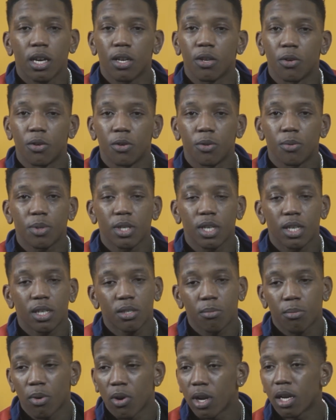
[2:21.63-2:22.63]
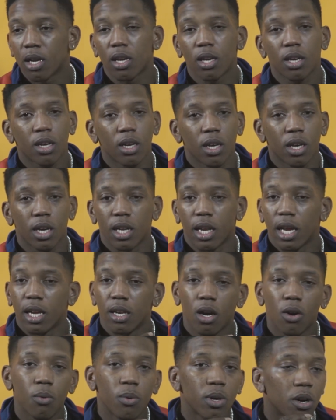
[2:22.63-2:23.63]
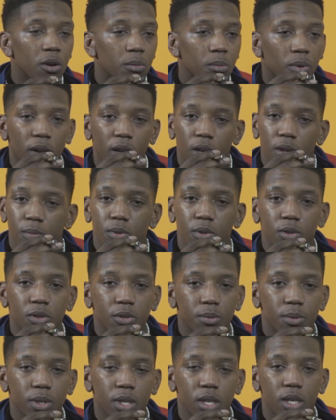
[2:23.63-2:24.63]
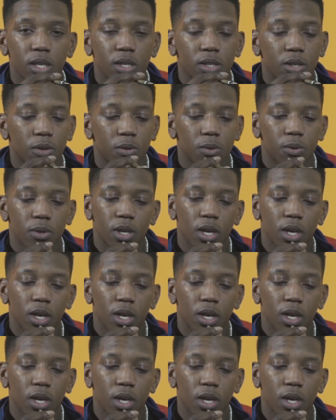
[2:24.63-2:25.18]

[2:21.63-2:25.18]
You know what I'm saying to break, and they know we gonna break them. You know what I'm saying so.